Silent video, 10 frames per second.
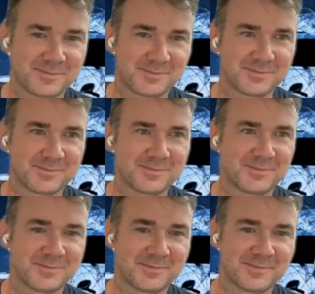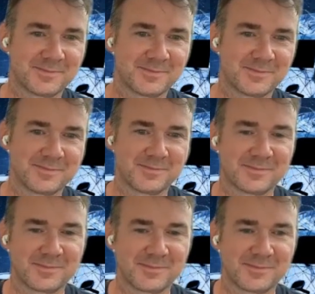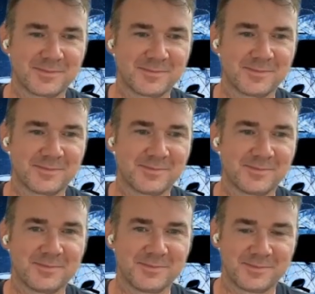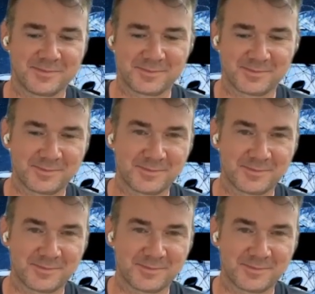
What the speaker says: (silent)